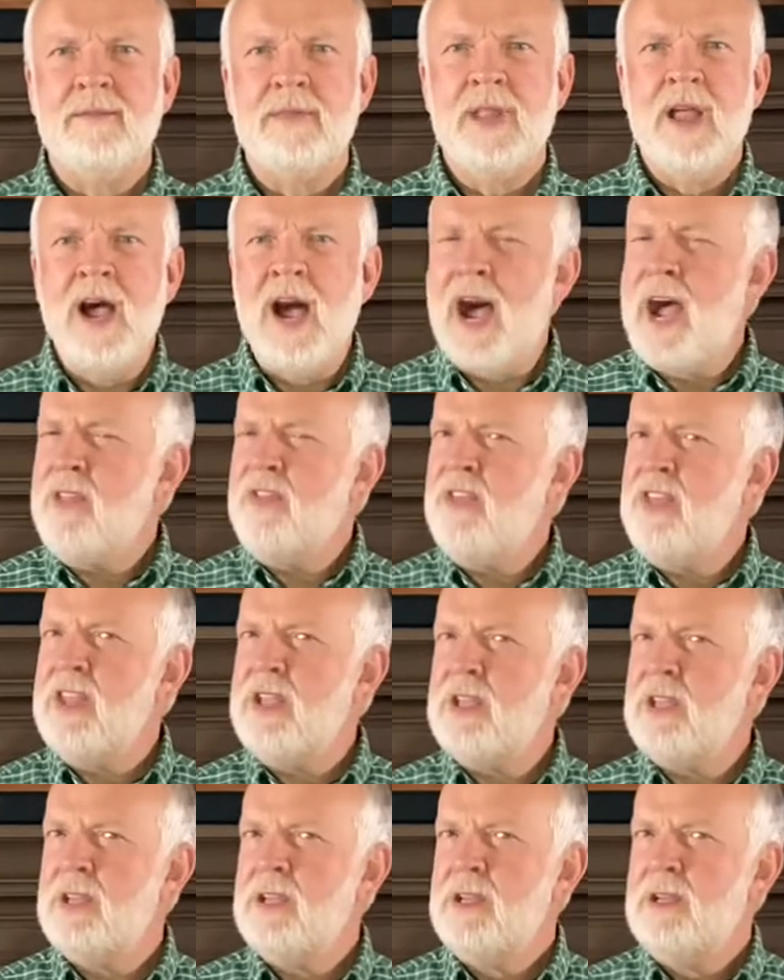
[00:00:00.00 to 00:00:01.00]
I
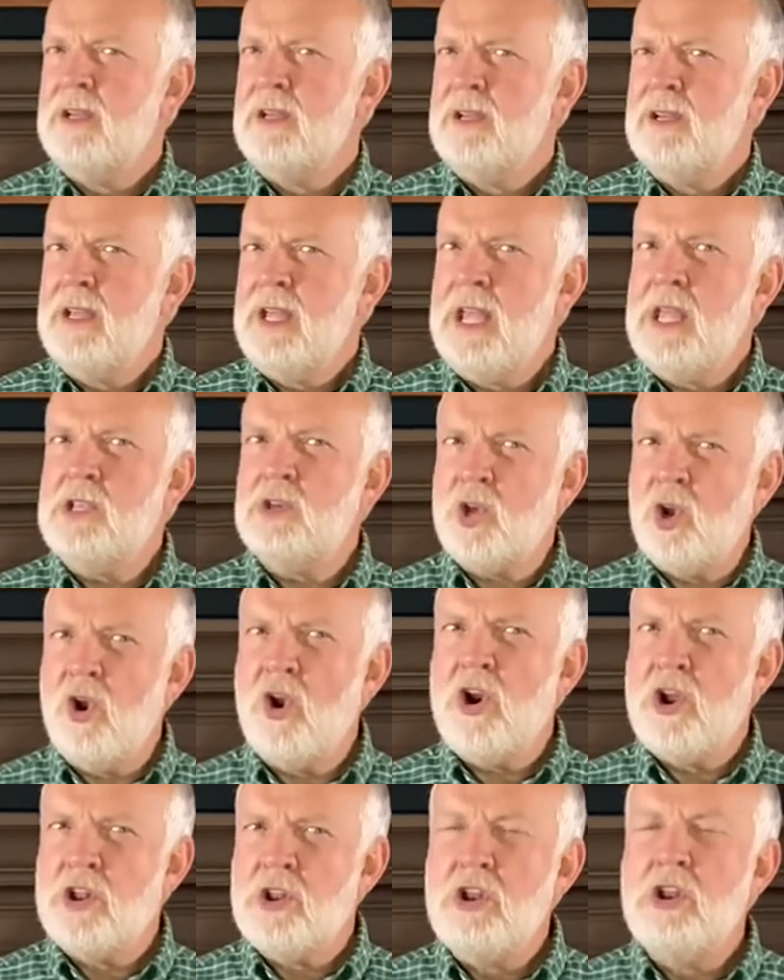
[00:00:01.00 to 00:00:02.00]
think he's
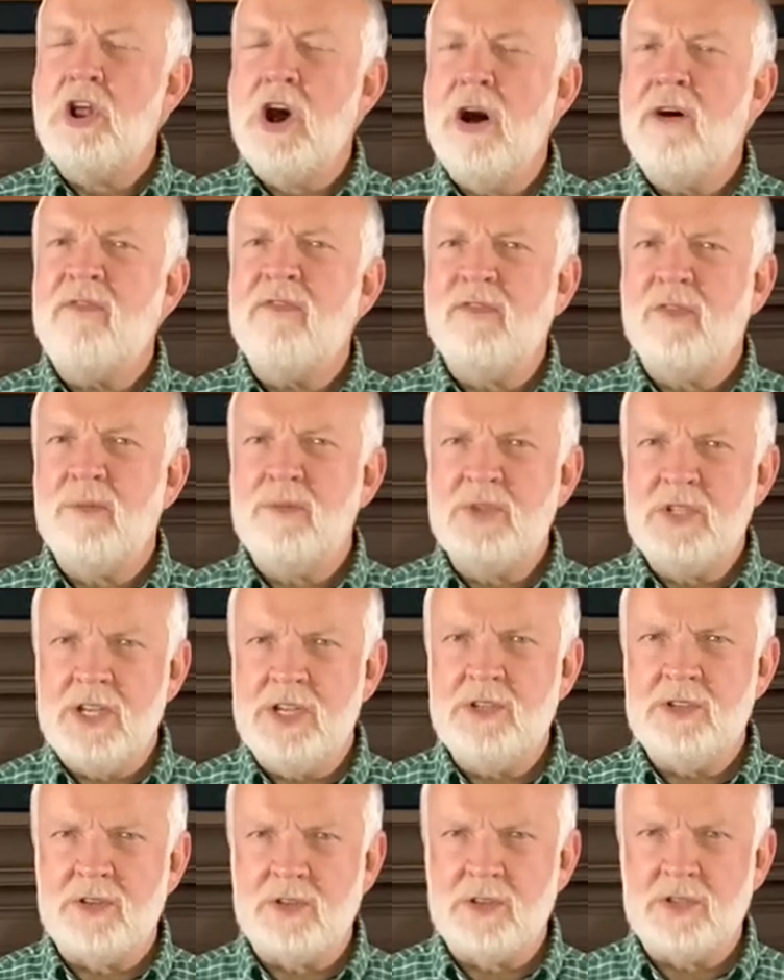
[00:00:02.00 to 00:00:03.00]
heard enough from
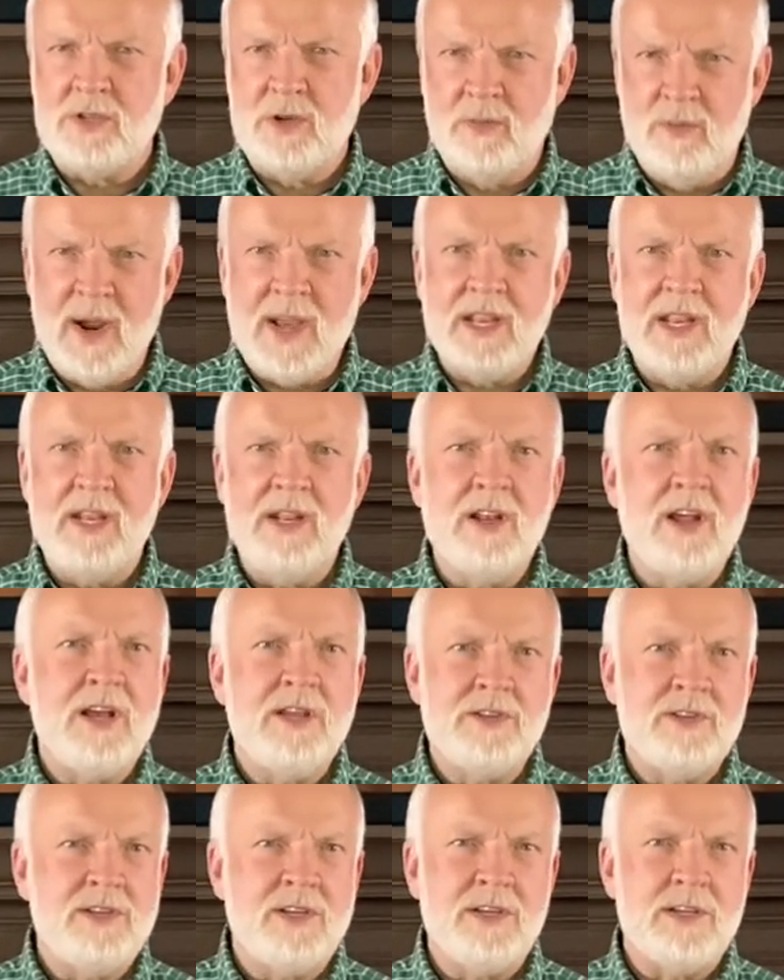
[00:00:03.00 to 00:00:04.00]
Jesus to
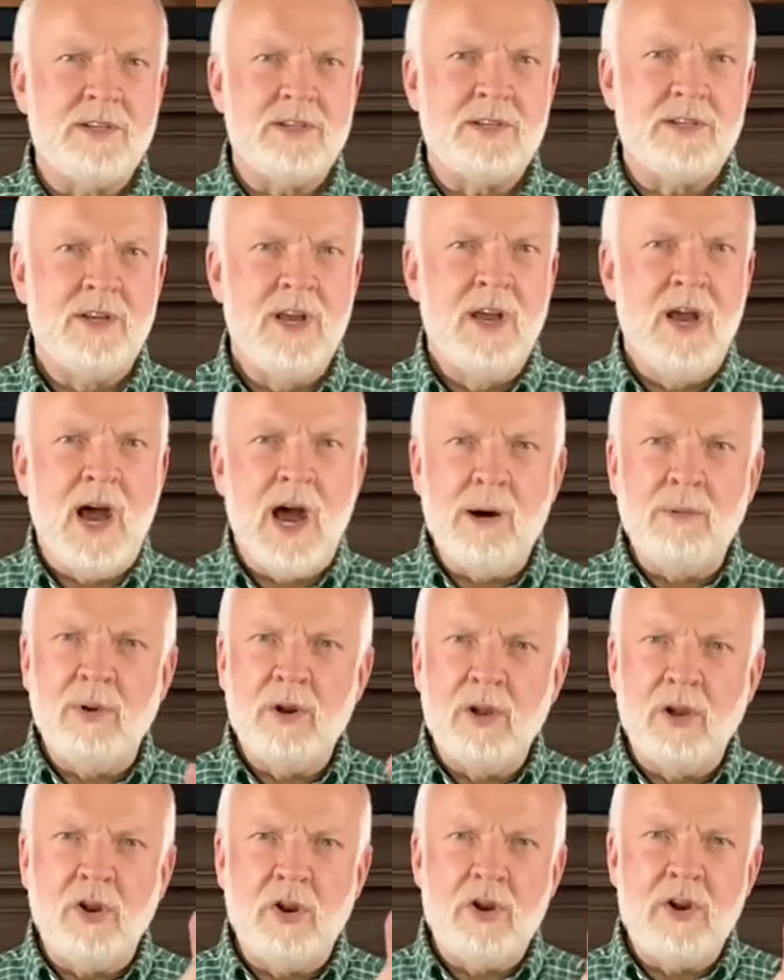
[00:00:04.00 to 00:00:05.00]
recognize this. I want
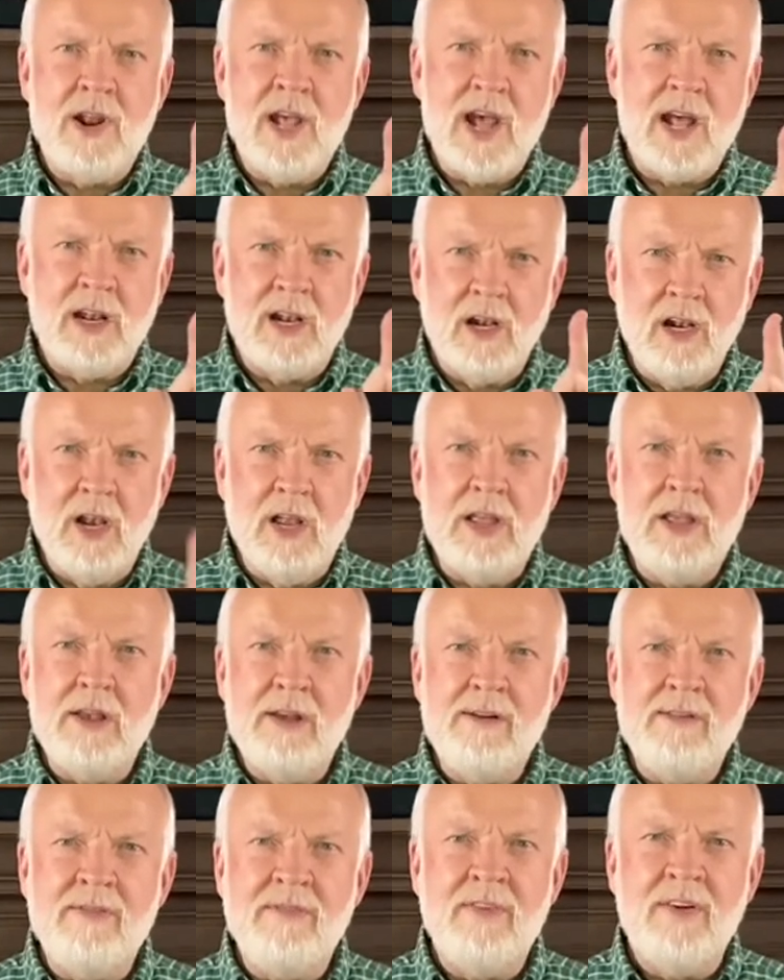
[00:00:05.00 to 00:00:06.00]
to learn how to
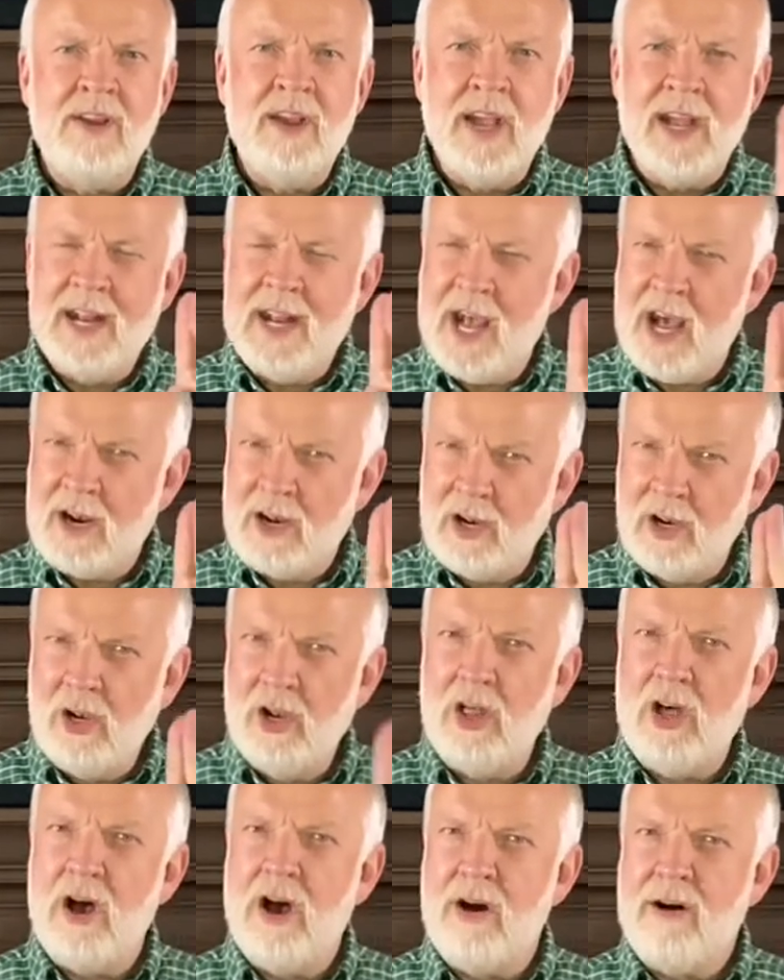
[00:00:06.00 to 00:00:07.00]
live and how to
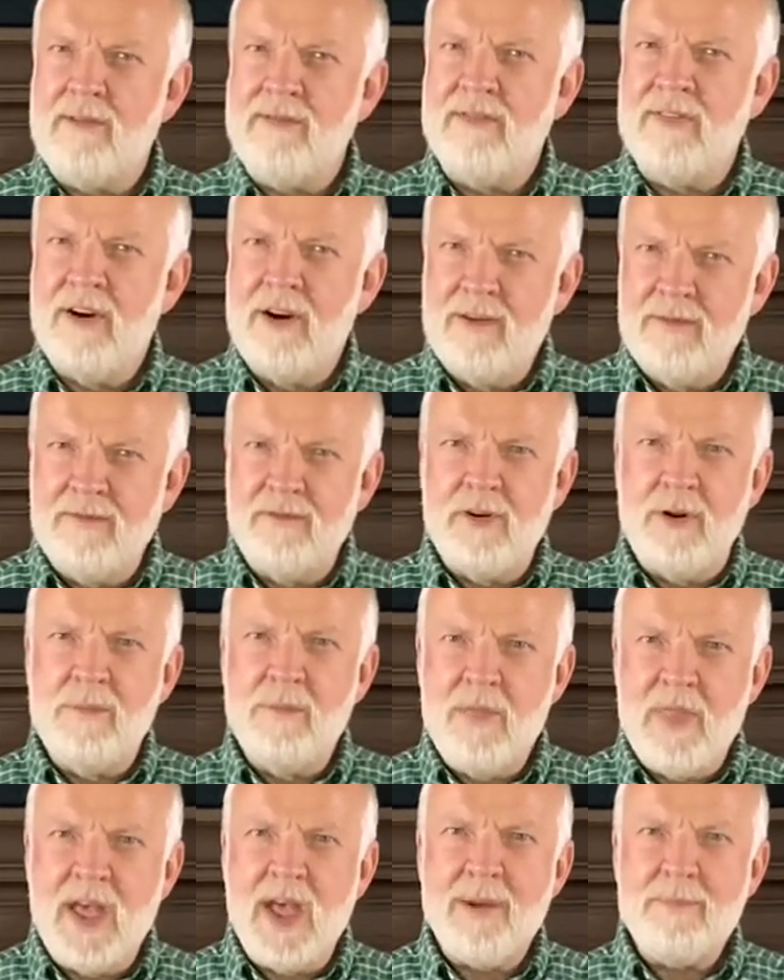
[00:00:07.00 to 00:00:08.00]
love from
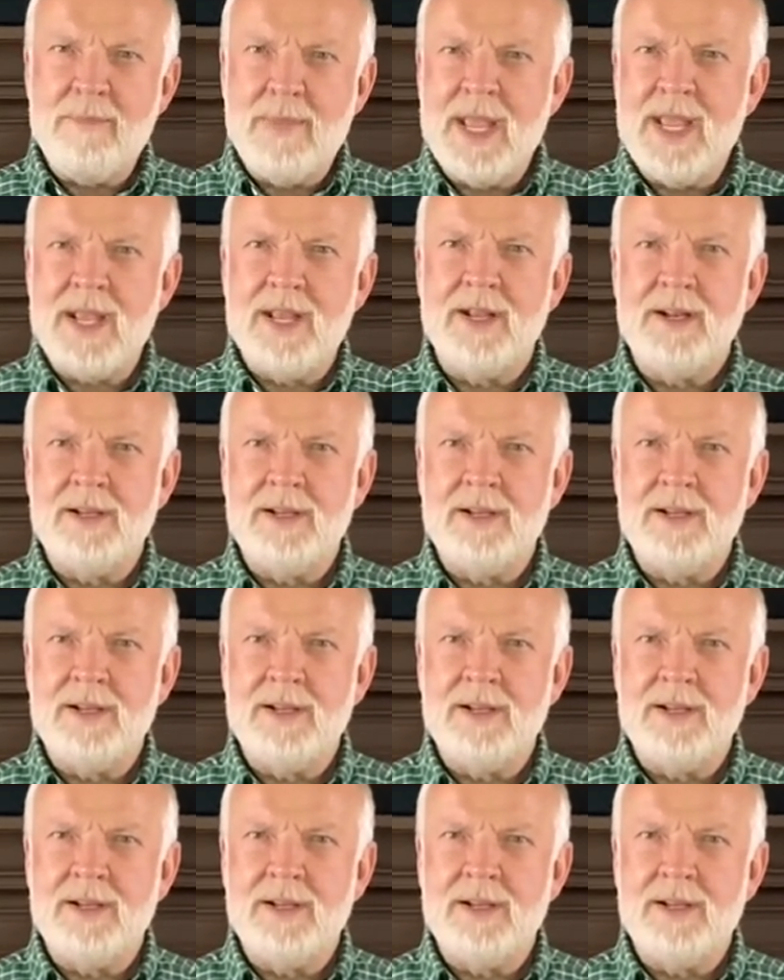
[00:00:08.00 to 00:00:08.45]
that man.